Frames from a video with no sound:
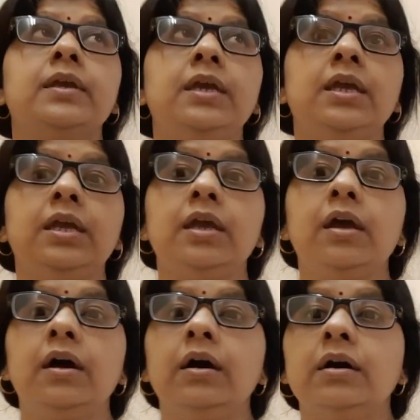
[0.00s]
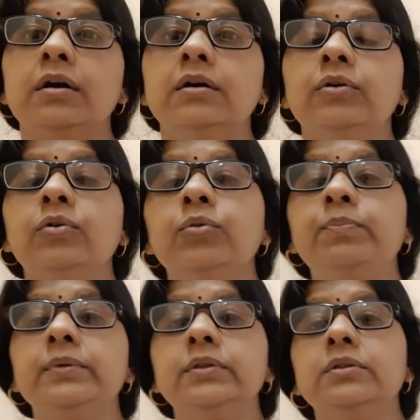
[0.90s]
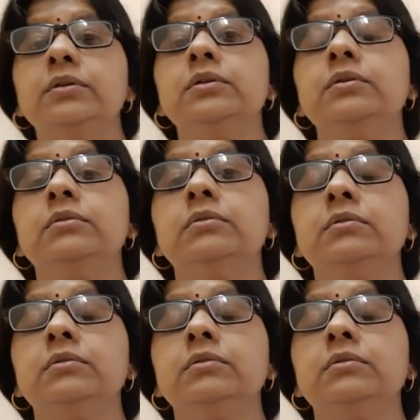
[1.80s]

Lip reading: he opened the